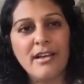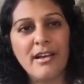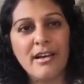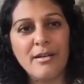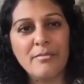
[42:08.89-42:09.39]

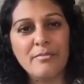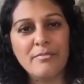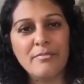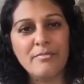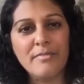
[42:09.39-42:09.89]

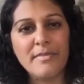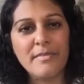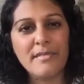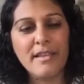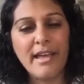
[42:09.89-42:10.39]

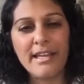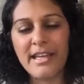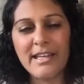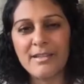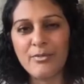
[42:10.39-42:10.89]
And
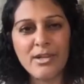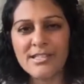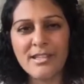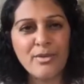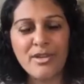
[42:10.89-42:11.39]
it
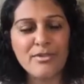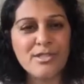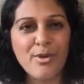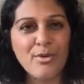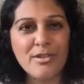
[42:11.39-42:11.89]
wasn't that we even
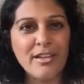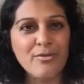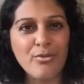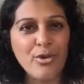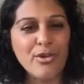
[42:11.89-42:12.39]
spoke a lot of
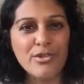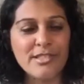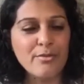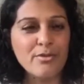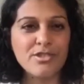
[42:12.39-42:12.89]
words.
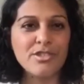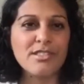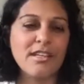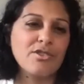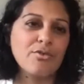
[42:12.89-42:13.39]
It was just
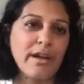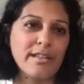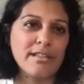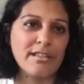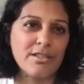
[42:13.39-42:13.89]
such a
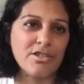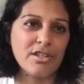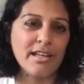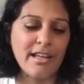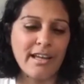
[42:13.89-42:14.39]
recognition.
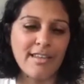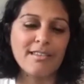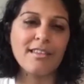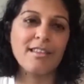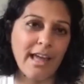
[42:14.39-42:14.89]
And I think
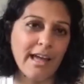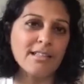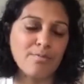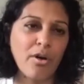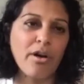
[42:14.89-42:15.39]
that that's
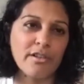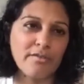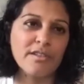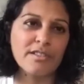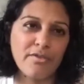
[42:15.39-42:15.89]
part of
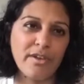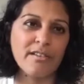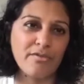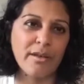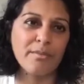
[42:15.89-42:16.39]
the
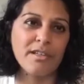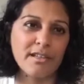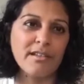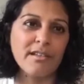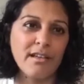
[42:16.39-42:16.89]
divine
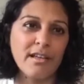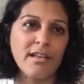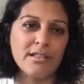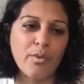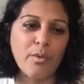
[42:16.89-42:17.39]
feminine.
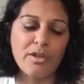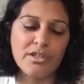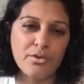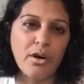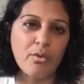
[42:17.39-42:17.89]
So when we
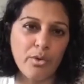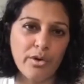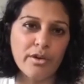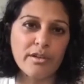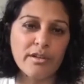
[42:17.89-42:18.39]
do our
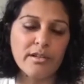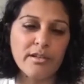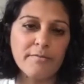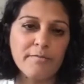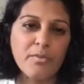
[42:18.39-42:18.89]
work,
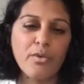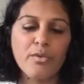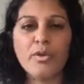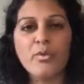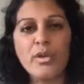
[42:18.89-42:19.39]
when
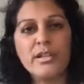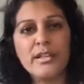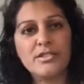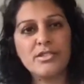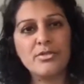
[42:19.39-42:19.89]
we're
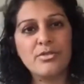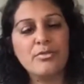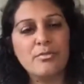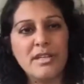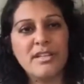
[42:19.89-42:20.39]
willing to
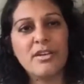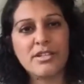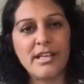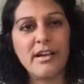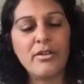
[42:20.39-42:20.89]
meet
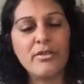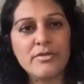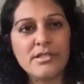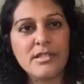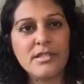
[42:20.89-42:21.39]

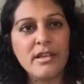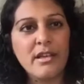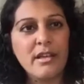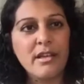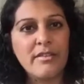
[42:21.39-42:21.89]
ourselves,
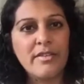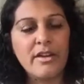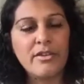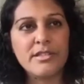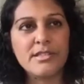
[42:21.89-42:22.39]
there
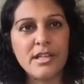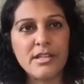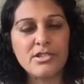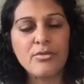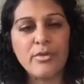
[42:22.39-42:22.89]
is
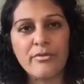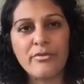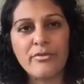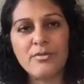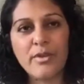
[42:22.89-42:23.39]
such a
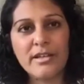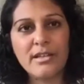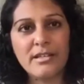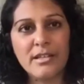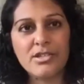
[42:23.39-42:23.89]
reverence and
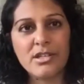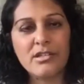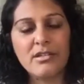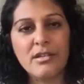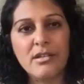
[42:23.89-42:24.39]

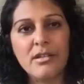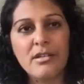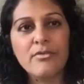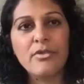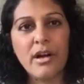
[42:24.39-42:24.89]
recognition
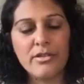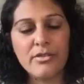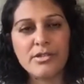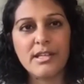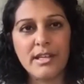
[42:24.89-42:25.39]
for
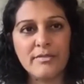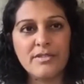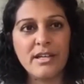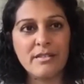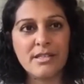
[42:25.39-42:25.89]
others that have
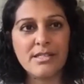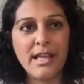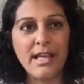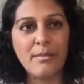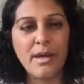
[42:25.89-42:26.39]
done the
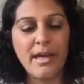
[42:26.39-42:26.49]
same.